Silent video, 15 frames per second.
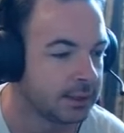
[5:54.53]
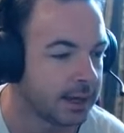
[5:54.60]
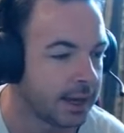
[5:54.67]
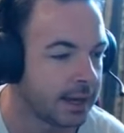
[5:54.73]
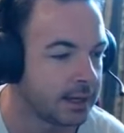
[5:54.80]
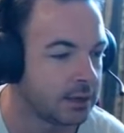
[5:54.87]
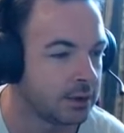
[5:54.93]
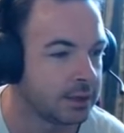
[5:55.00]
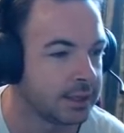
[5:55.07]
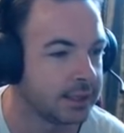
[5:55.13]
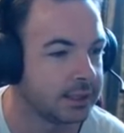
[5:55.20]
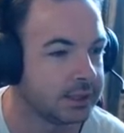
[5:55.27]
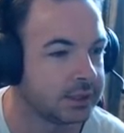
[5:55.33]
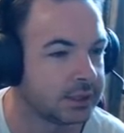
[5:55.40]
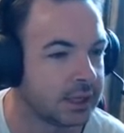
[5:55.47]
And on
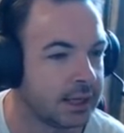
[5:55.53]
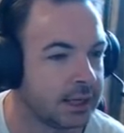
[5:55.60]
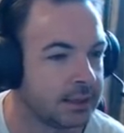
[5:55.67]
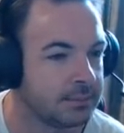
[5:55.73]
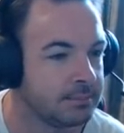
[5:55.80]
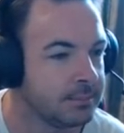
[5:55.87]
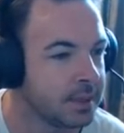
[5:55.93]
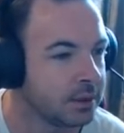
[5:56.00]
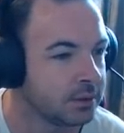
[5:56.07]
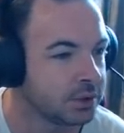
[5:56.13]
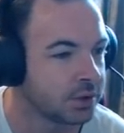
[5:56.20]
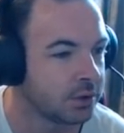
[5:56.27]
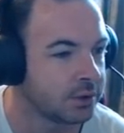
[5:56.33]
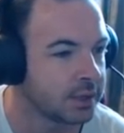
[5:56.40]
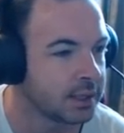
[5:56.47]
his middle
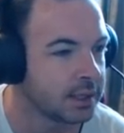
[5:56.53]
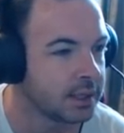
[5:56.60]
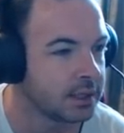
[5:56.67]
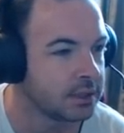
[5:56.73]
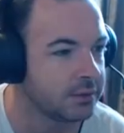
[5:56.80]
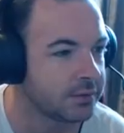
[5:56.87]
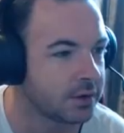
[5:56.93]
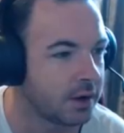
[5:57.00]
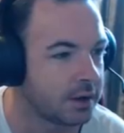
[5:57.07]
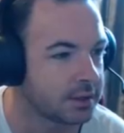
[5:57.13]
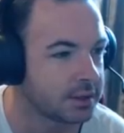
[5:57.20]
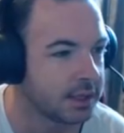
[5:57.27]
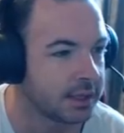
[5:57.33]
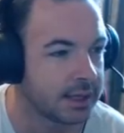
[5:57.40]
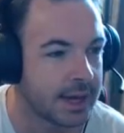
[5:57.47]
zone here, you've got
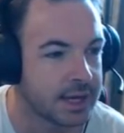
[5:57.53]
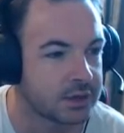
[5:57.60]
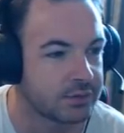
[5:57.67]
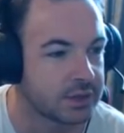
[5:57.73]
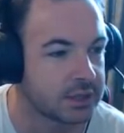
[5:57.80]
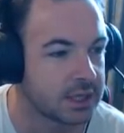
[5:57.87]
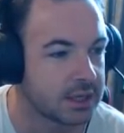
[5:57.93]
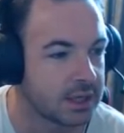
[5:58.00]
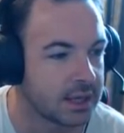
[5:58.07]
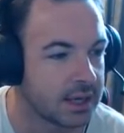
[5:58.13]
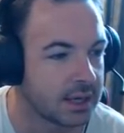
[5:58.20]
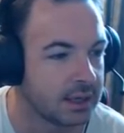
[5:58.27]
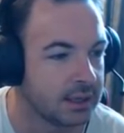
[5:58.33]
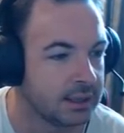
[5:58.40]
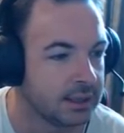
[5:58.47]
HVT
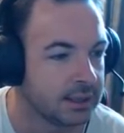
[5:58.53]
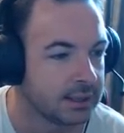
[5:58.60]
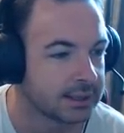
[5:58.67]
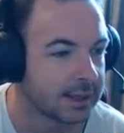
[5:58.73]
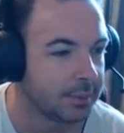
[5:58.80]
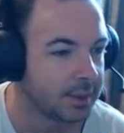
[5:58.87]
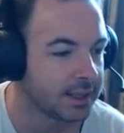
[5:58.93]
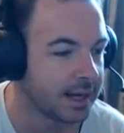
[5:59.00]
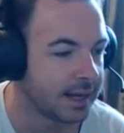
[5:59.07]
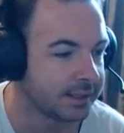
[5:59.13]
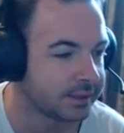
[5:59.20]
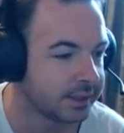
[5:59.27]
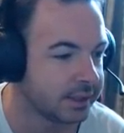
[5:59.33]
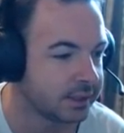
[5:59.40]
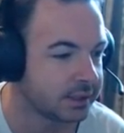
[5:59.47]
there, a couple of
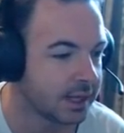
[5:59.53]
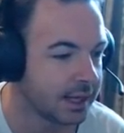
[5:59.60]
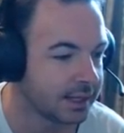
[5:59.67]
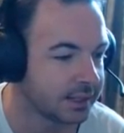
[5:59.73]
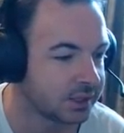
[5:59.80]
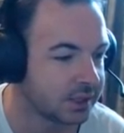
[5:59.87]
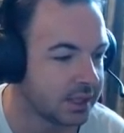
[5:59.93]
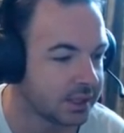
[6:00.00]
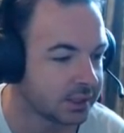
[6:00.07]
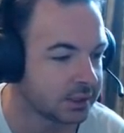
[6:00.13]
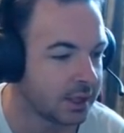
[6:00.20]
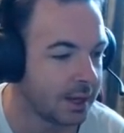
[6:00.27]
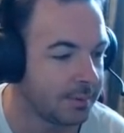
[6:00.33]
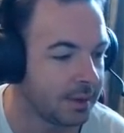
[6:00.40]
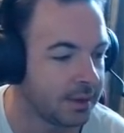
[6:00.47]
Gazis, a Lasik
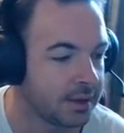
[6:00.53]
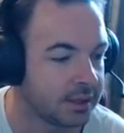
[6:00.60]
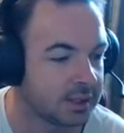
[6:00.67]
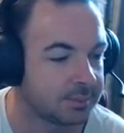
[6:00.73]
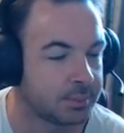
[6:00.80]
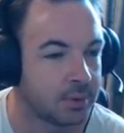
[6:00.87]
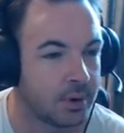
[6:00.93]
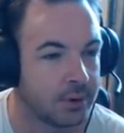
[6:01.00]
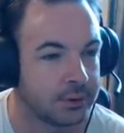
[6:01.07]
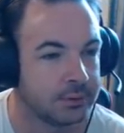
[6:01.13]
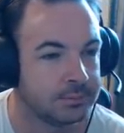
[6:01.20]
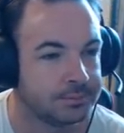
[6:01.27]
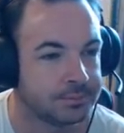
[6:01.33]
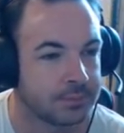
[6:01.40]
sniper that is prone.